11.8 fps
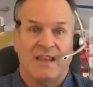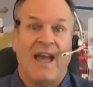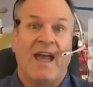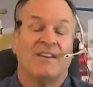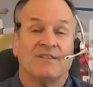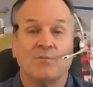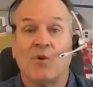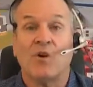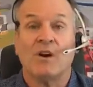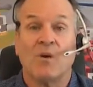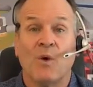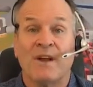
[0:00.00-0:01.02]
Ask
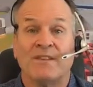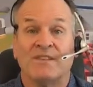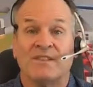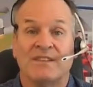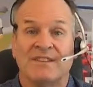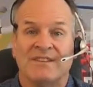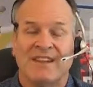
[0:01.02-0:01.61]
more questions.